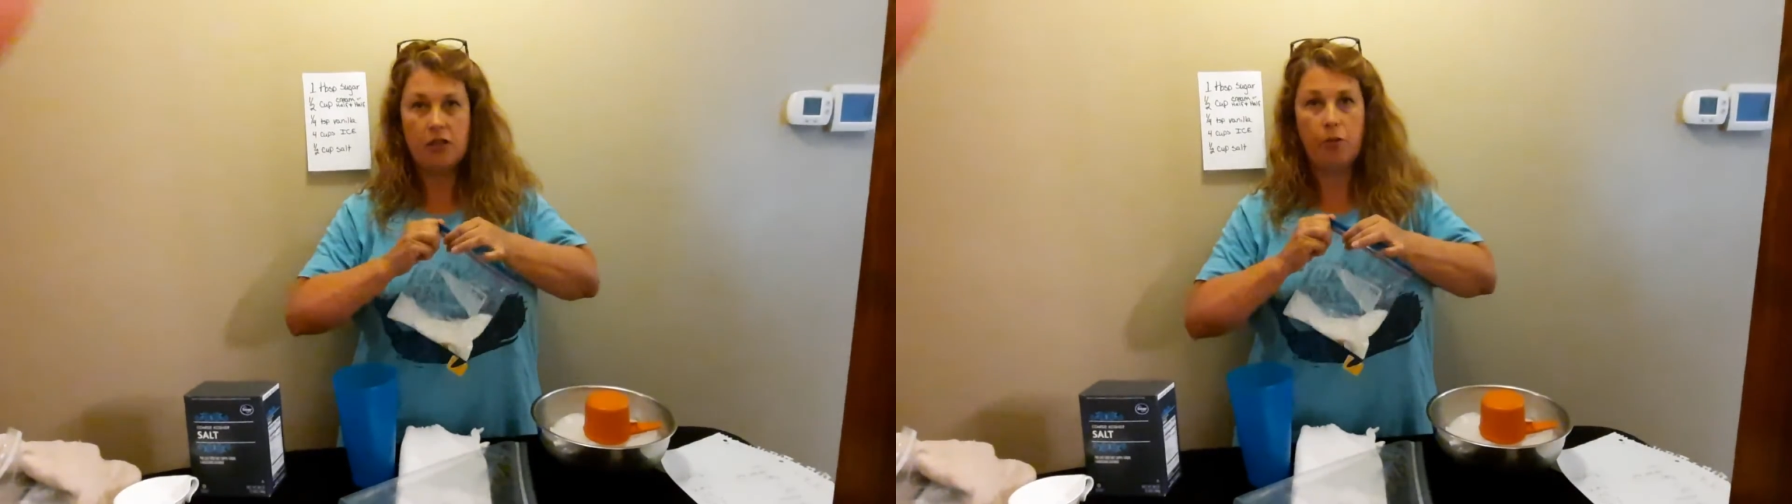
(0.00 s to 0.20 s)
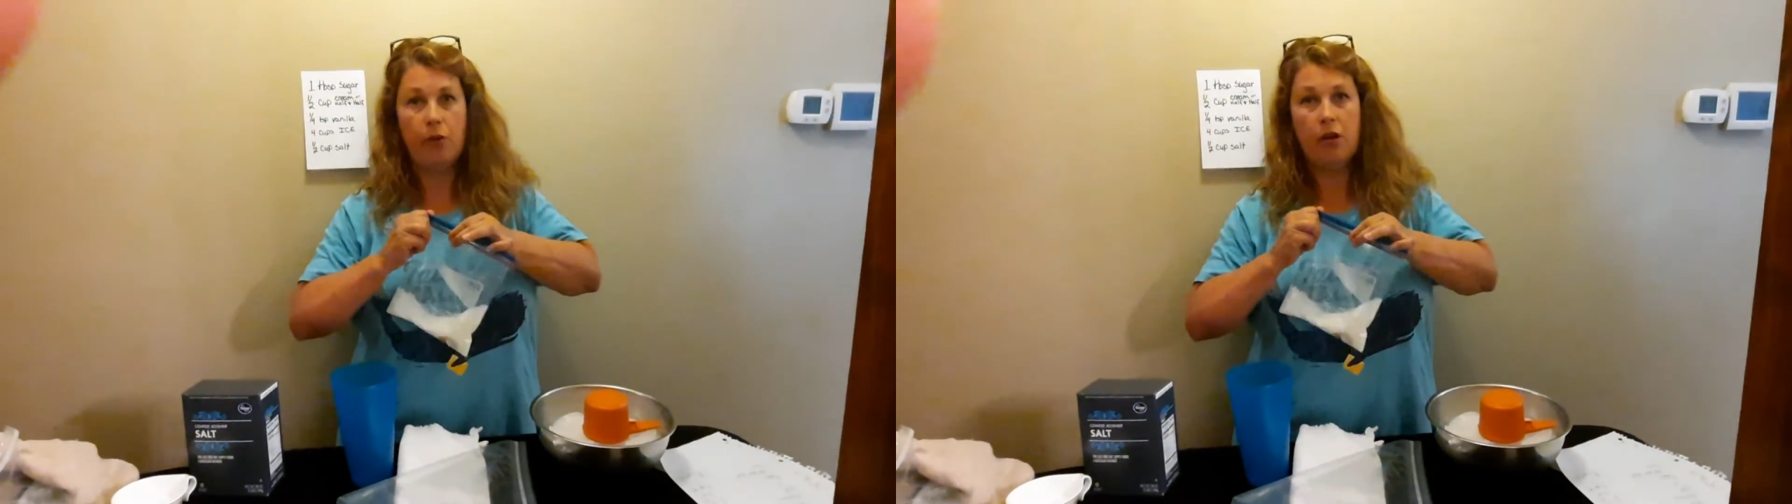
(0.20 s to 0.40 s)

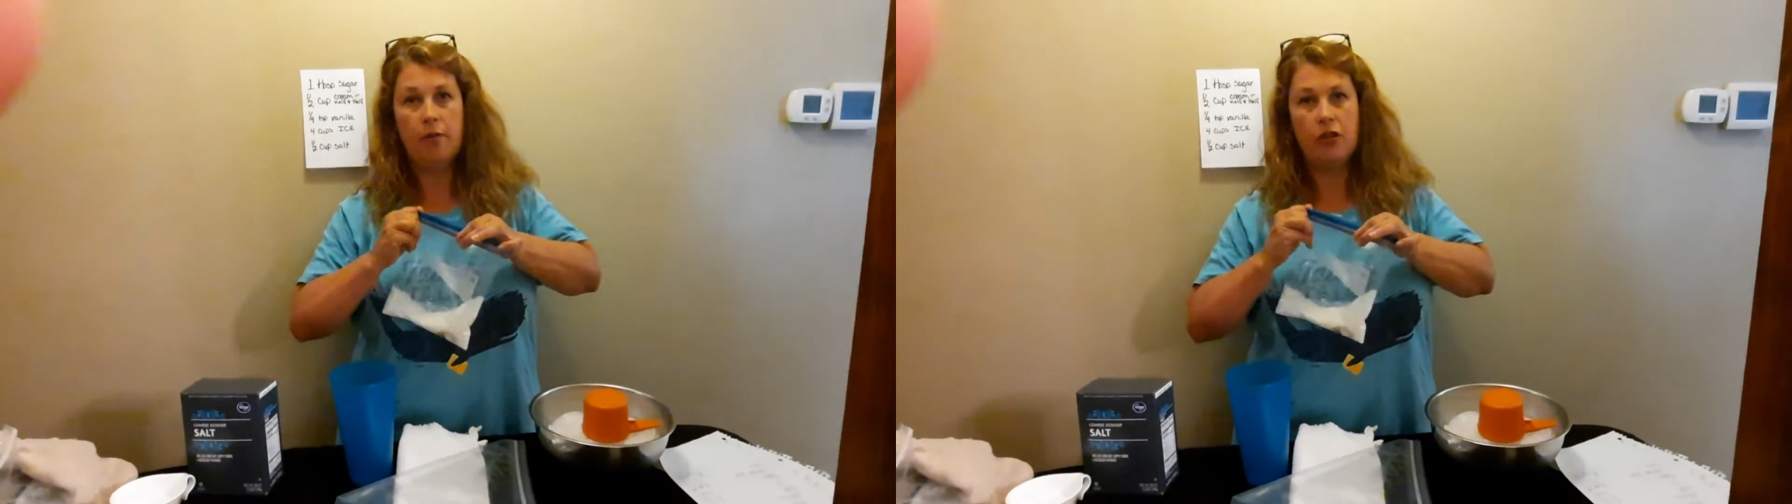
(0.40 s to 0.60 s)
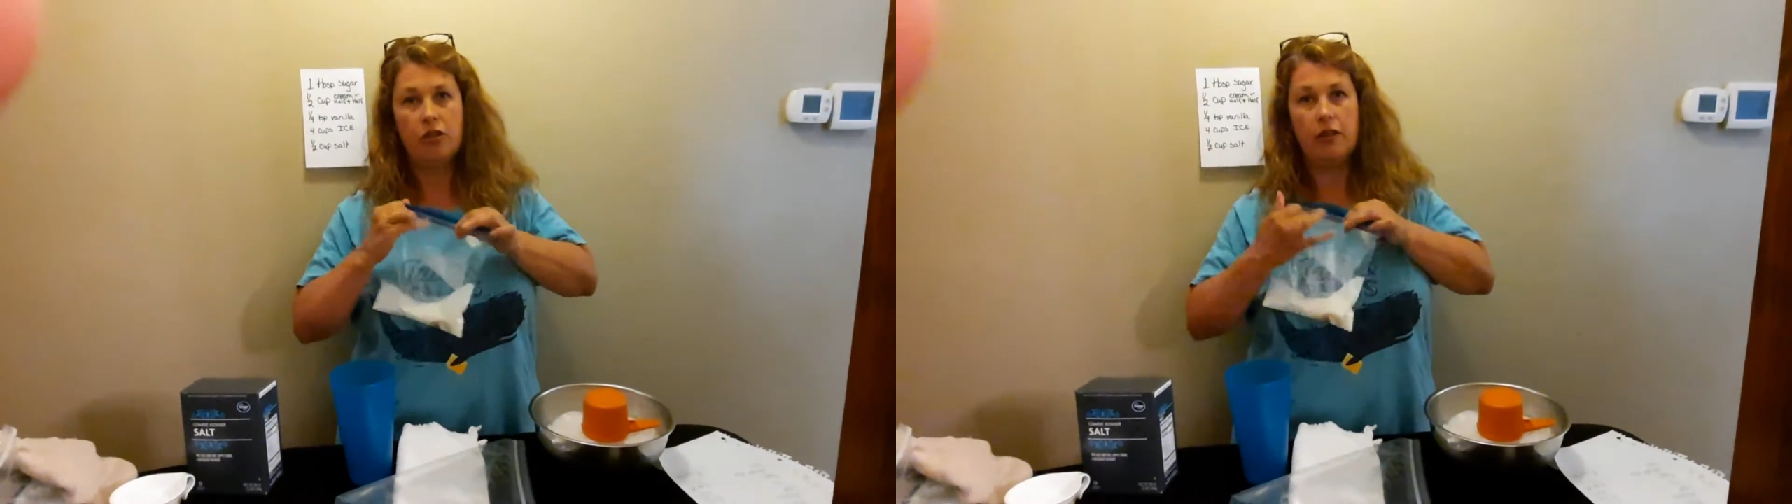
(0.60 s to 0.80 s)
so we want to
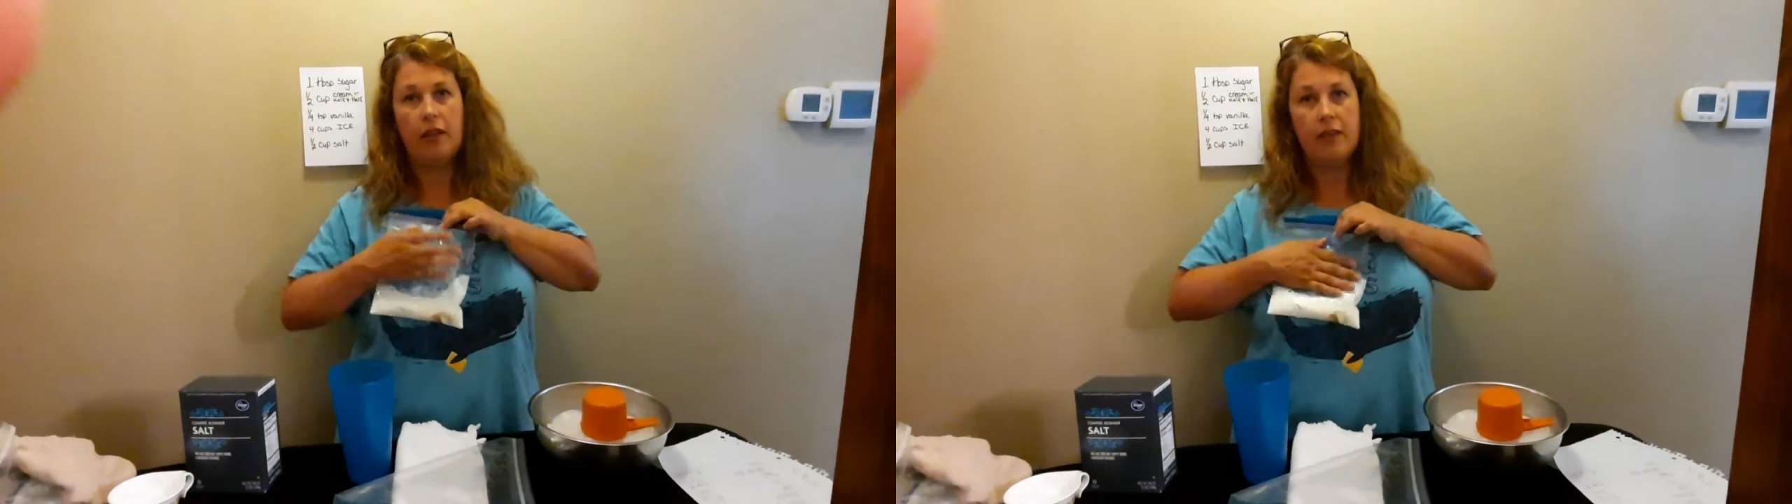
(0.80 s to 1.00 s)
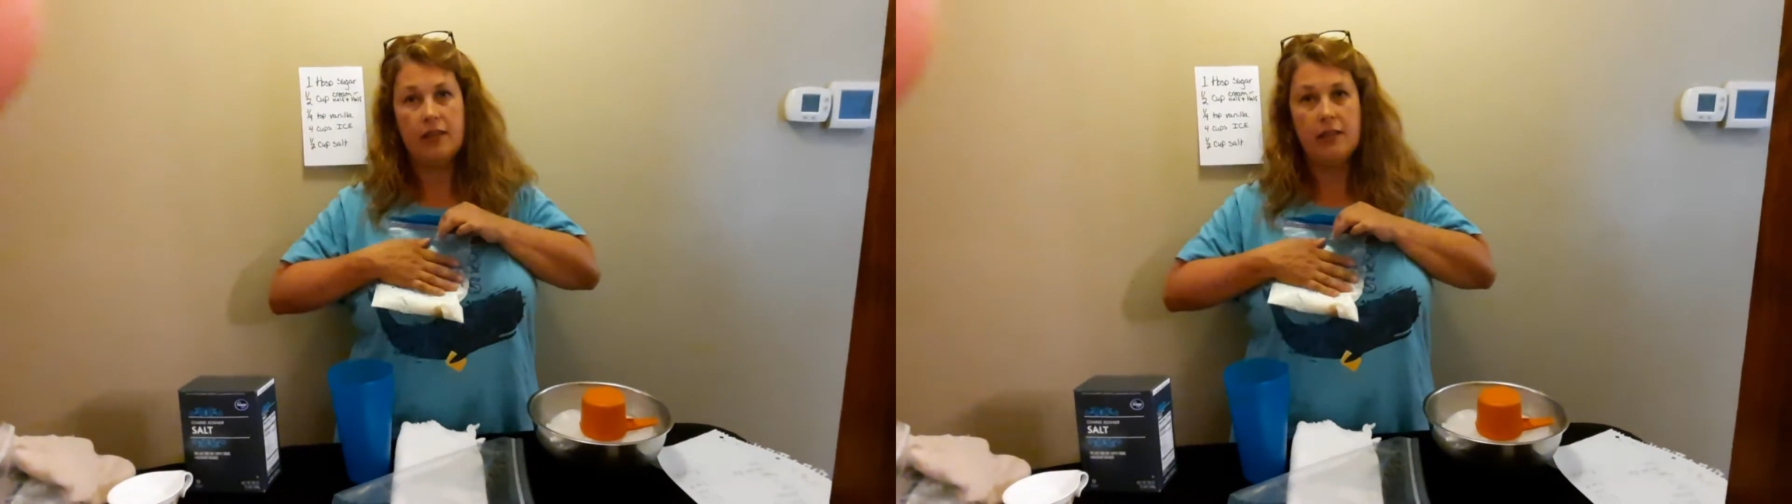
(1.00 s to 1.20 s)
make sure
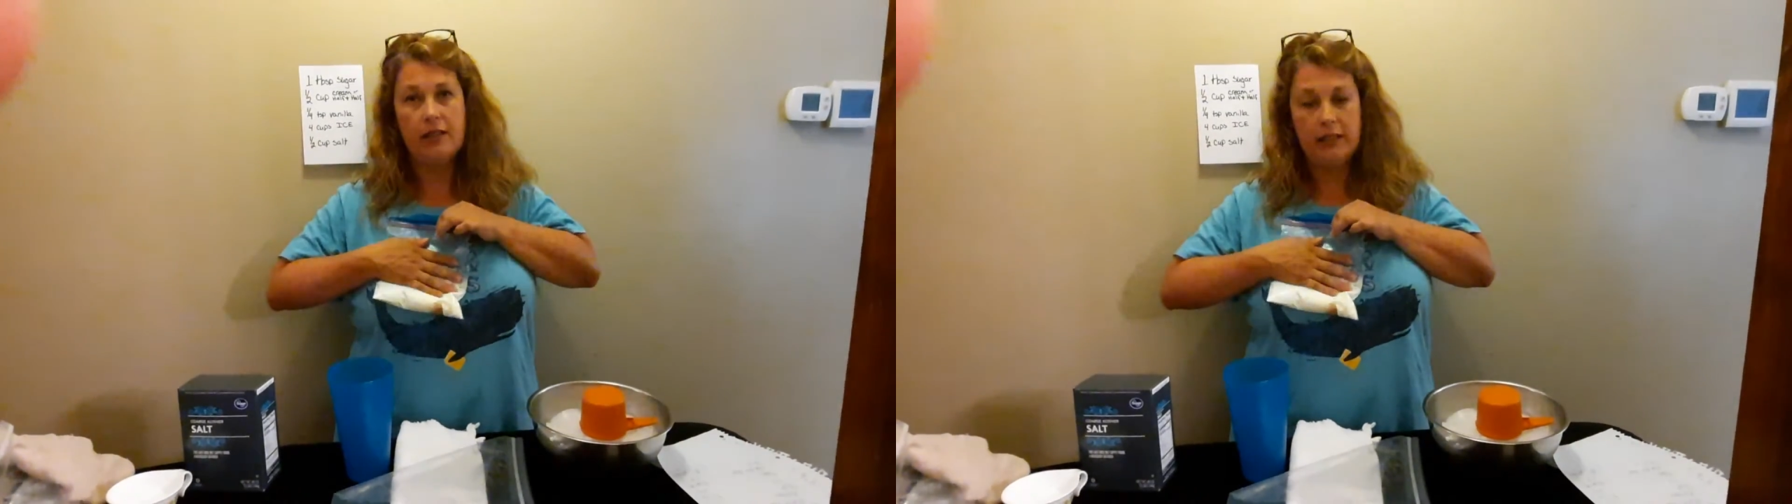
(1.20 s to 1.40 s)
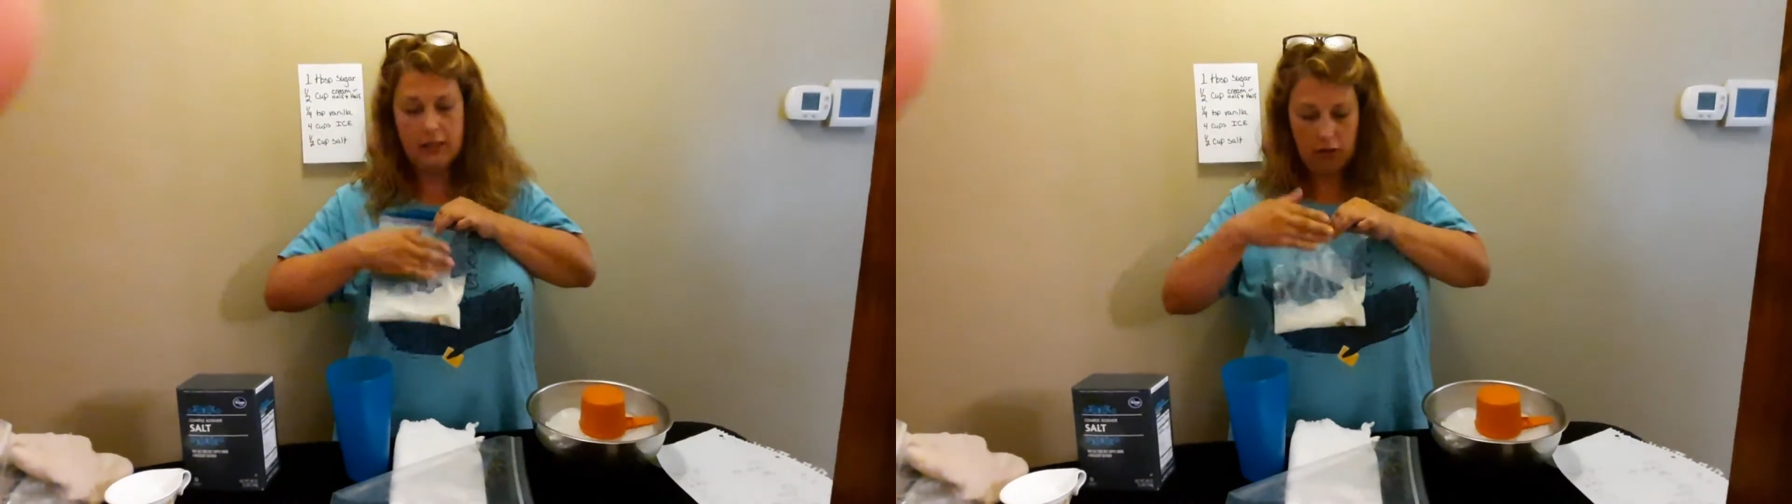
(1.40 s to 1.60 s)
that this
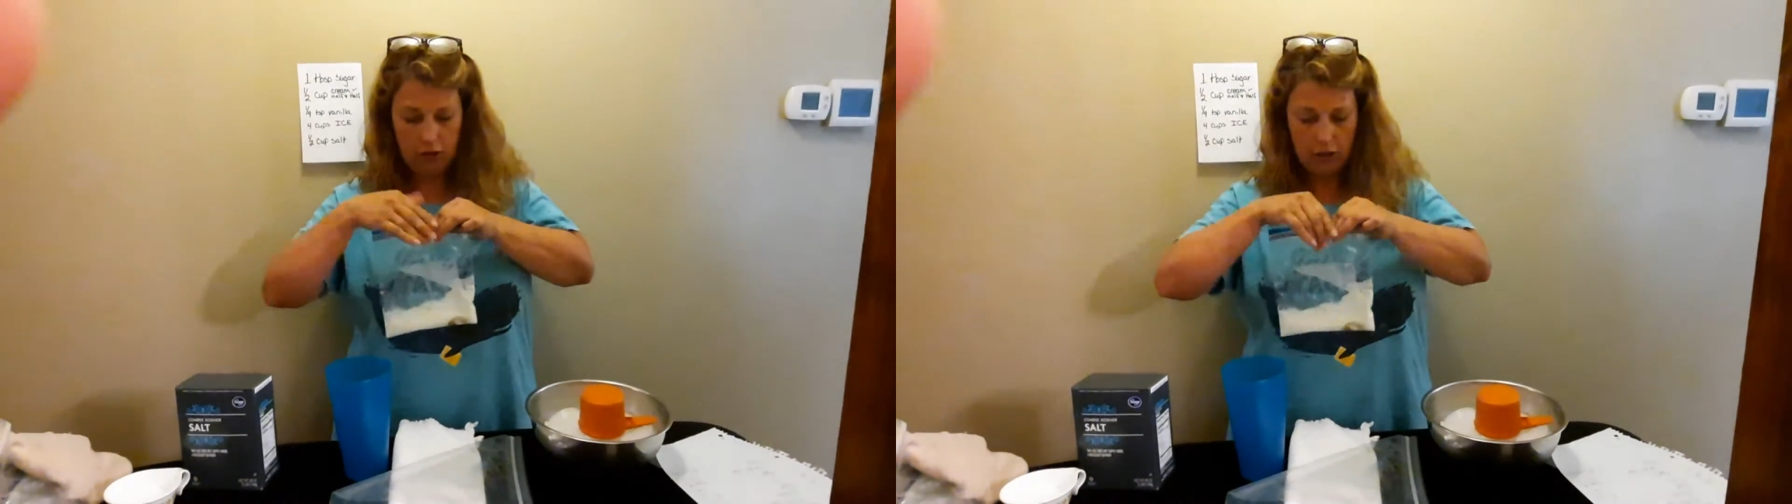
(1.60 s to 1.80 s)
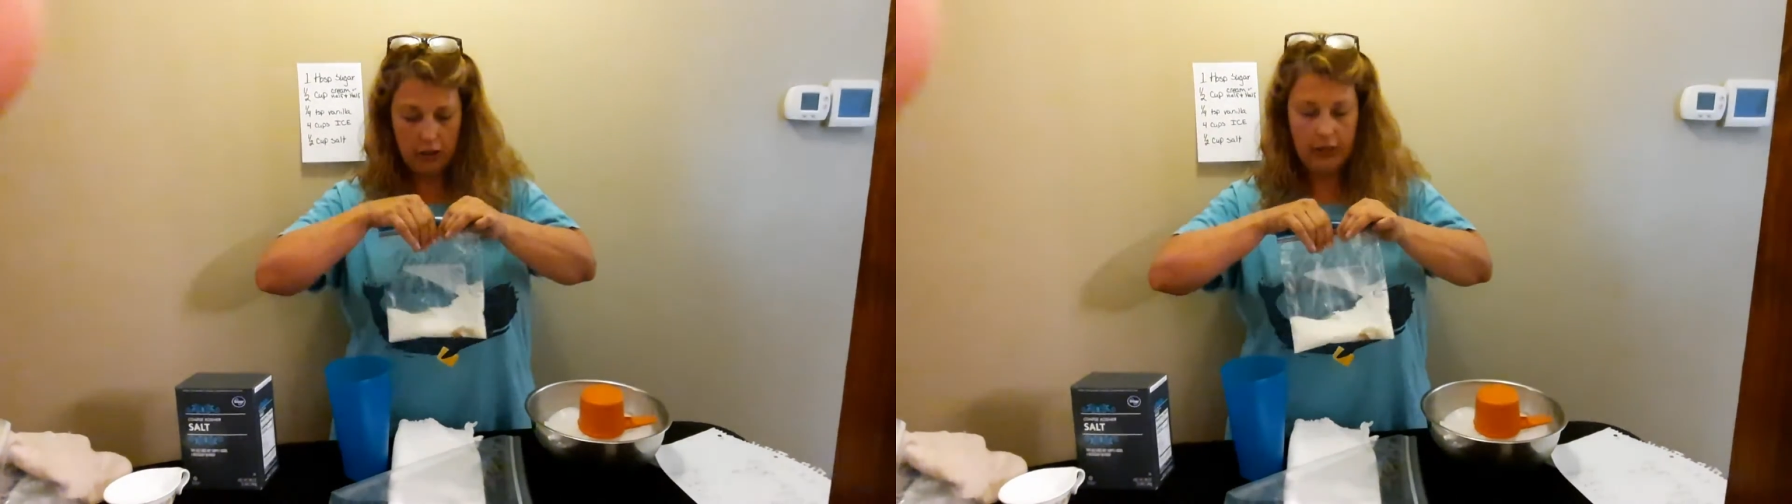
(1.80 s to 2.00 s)
is
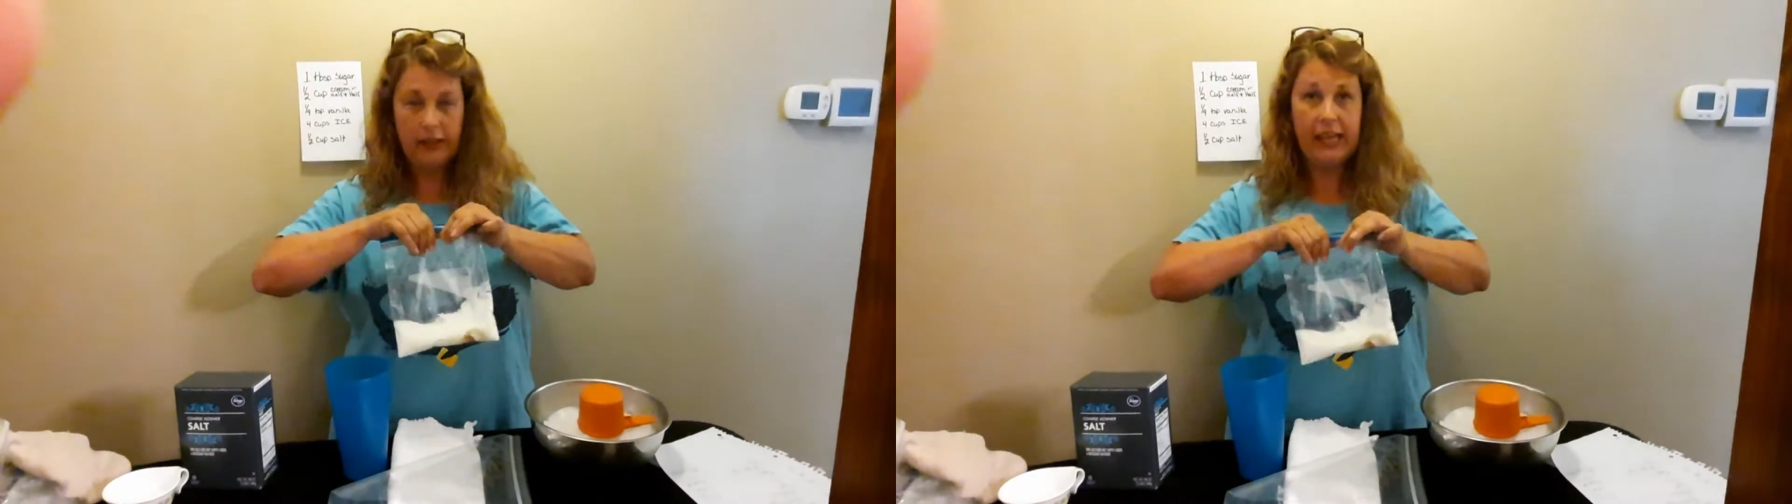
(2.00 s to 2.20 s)
sealed good,